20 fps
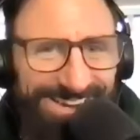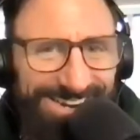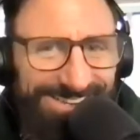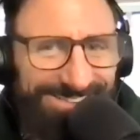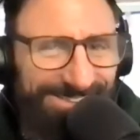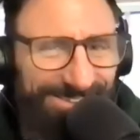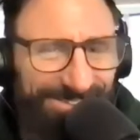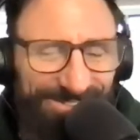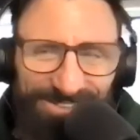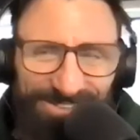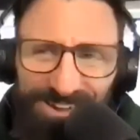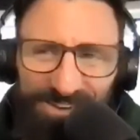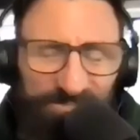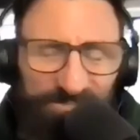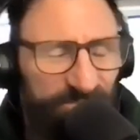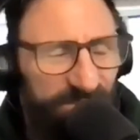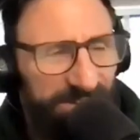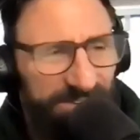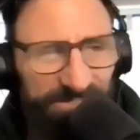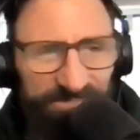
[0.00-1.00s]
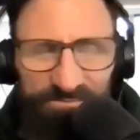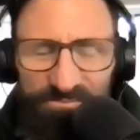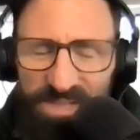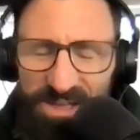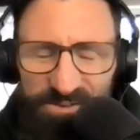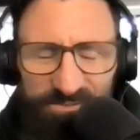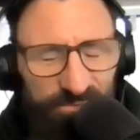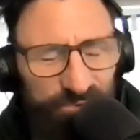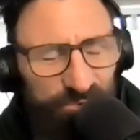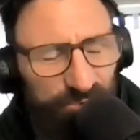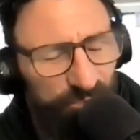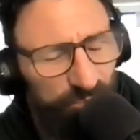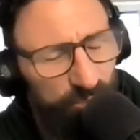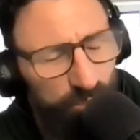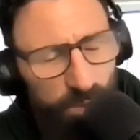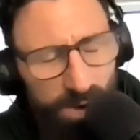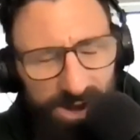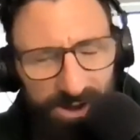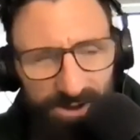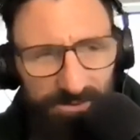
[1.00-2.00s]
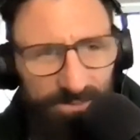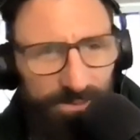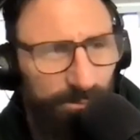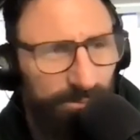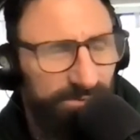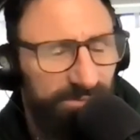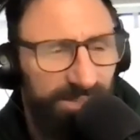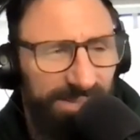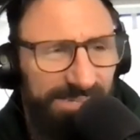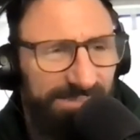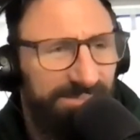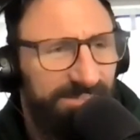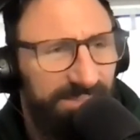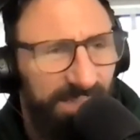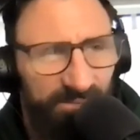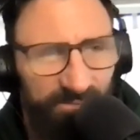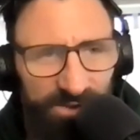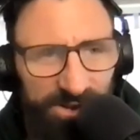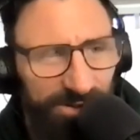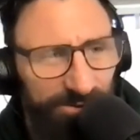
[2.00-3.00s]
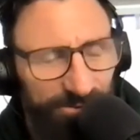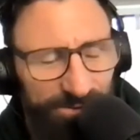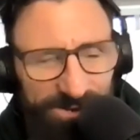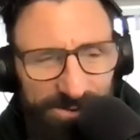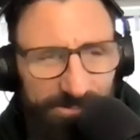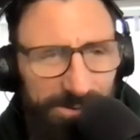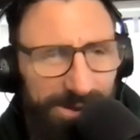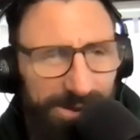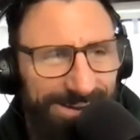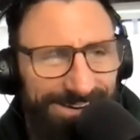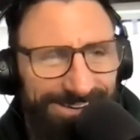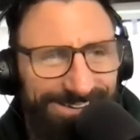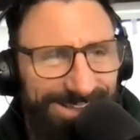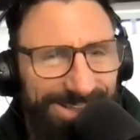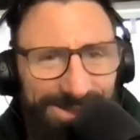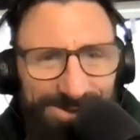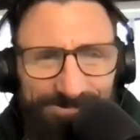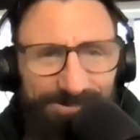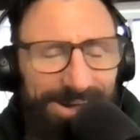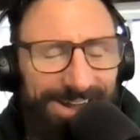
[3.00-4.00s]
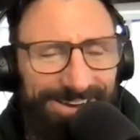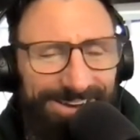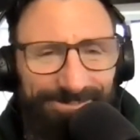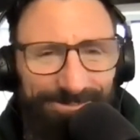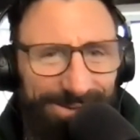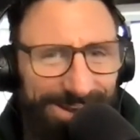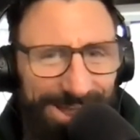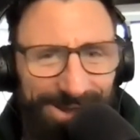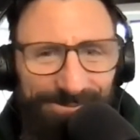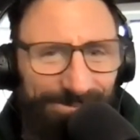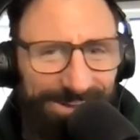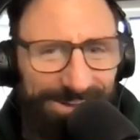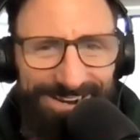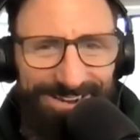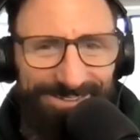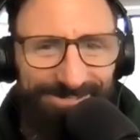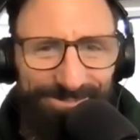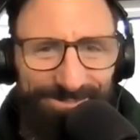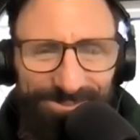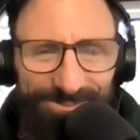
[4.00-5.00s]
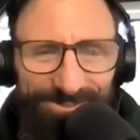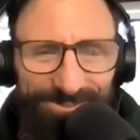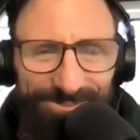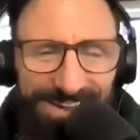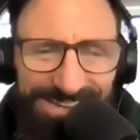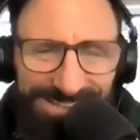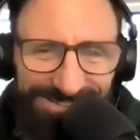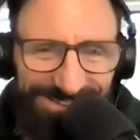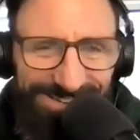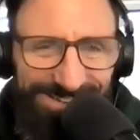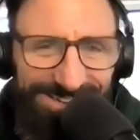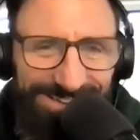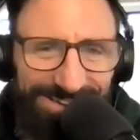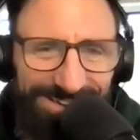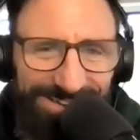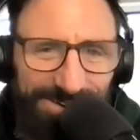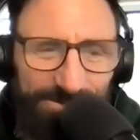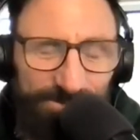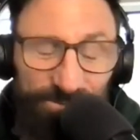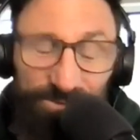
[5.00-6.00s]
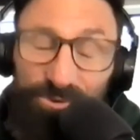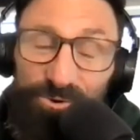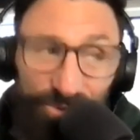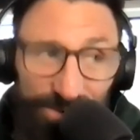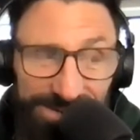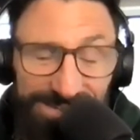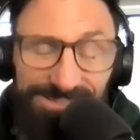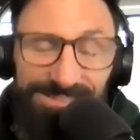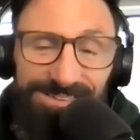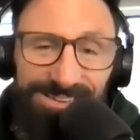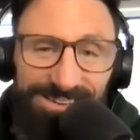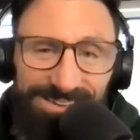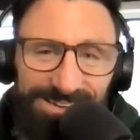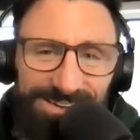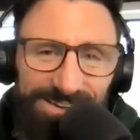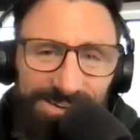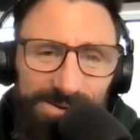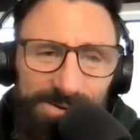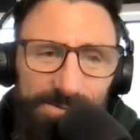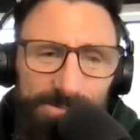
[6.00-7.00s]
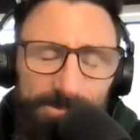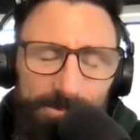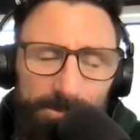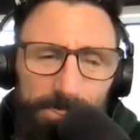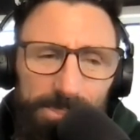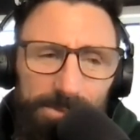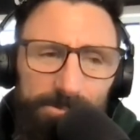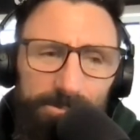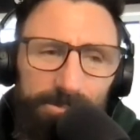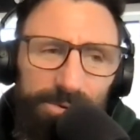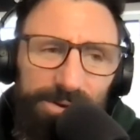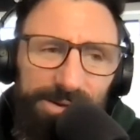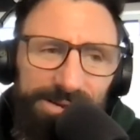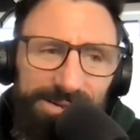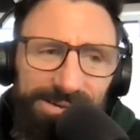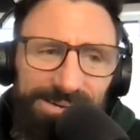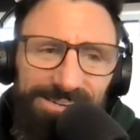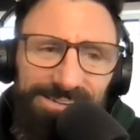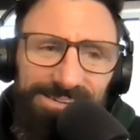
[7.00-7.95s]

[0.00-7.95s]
Because I swear there was like 700 in my in mine when I went. It was crazy. It's crazy. But